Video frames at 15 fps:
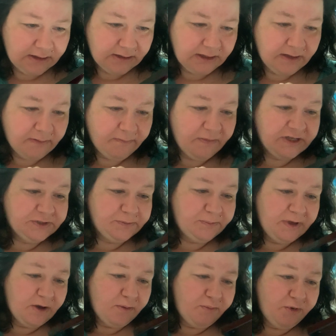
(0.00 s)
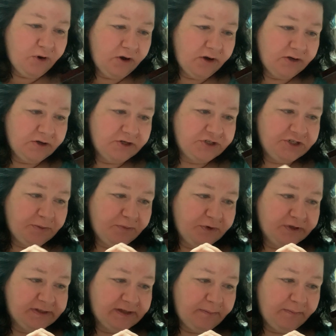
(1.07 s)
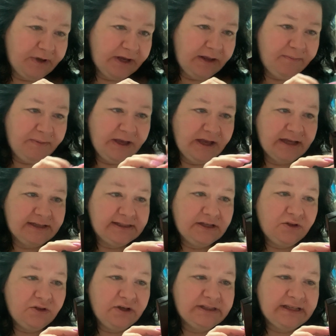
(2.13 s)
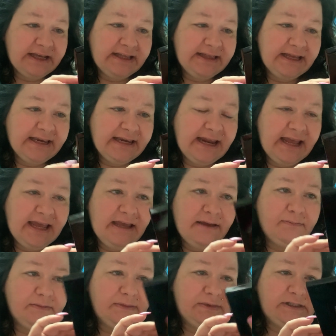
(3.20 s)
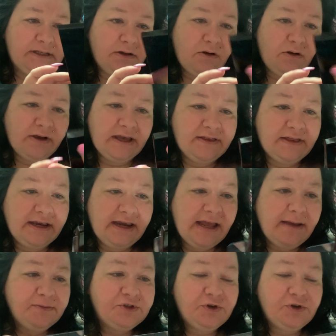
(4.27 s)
it must be a partnership with somebody because it looks like the names, okay, the names